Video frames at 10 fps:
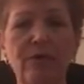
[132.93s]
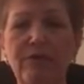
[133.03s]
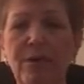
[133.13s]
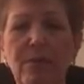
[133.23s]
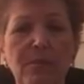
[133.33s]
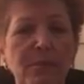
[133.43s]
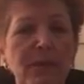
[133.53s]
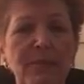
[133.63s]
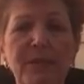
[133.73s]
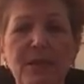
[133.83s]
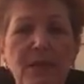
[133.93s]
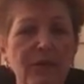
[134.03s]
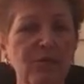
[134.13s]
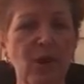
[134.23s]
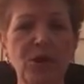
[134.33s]
from maybe a
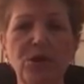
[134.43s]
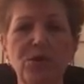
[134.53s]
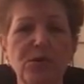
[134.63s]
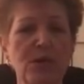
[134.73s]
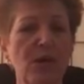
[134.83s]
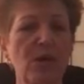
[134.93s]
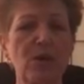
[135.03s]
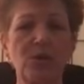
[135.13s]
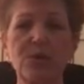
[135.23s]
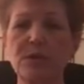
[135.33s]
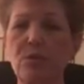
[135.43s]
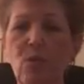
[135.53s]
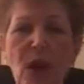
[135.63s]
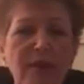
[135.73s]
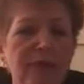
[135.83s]
loved one whose
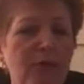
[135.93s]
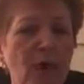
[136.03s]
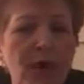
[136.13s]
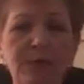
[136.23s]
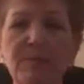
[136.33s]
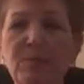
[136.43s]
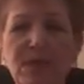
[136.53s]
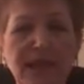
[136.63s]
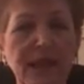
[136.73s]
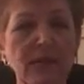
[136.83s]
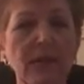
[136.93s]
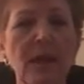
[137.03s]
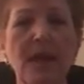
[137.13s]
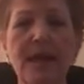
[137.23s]
wife or husband was ill,